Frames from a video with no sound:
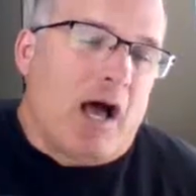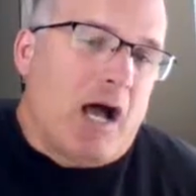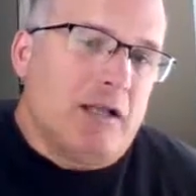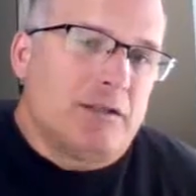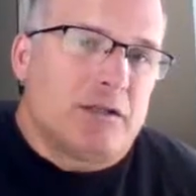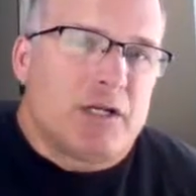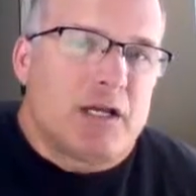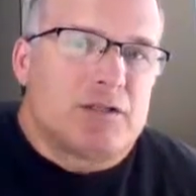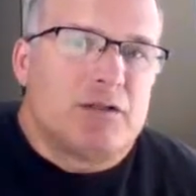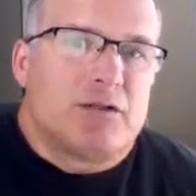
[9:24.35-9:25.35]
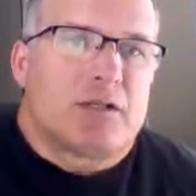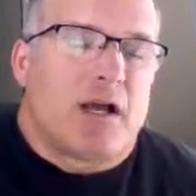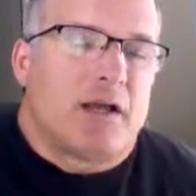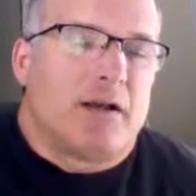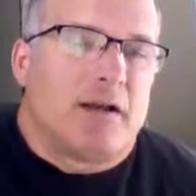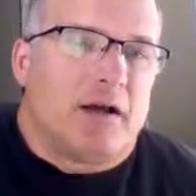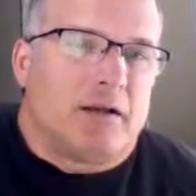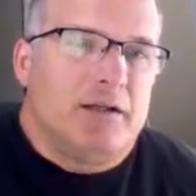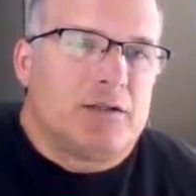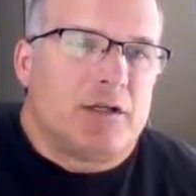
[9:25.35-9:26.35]
i'd suggest you'd sign an
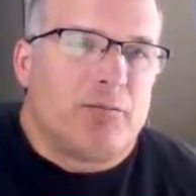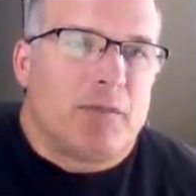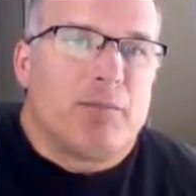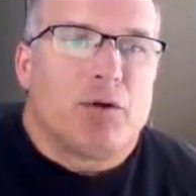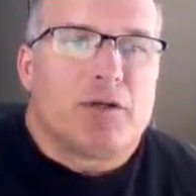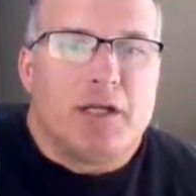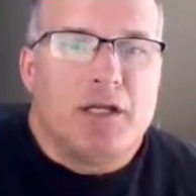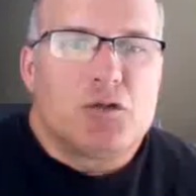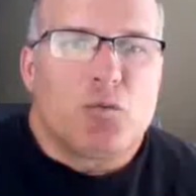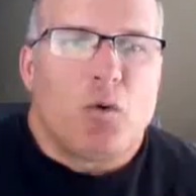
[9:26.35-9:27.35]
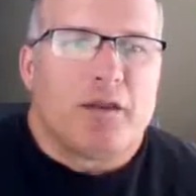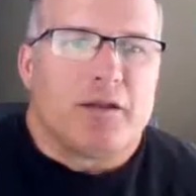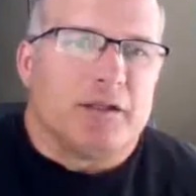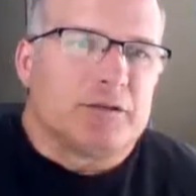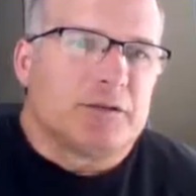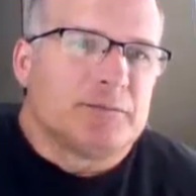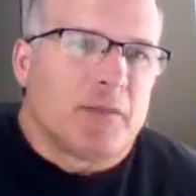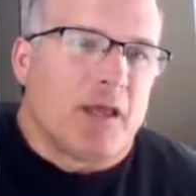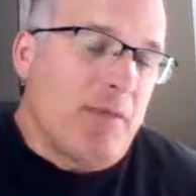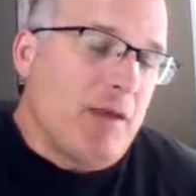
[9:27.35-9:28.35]
elite team member to each one of these
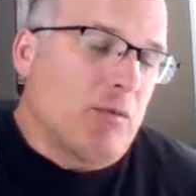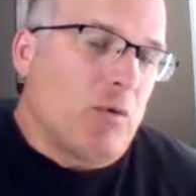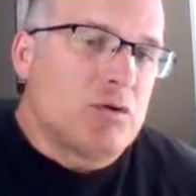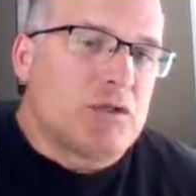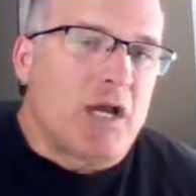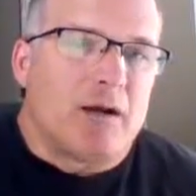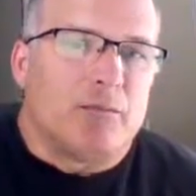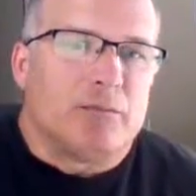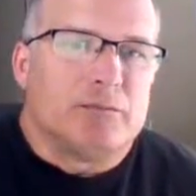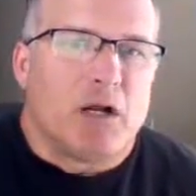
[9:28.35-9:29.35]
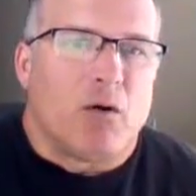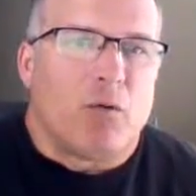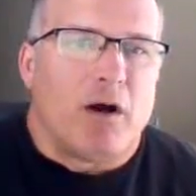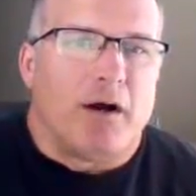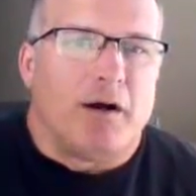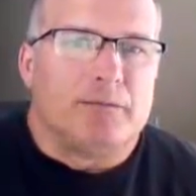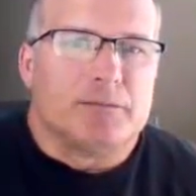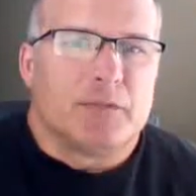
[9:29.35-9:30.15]
and maybe rotate them you know um,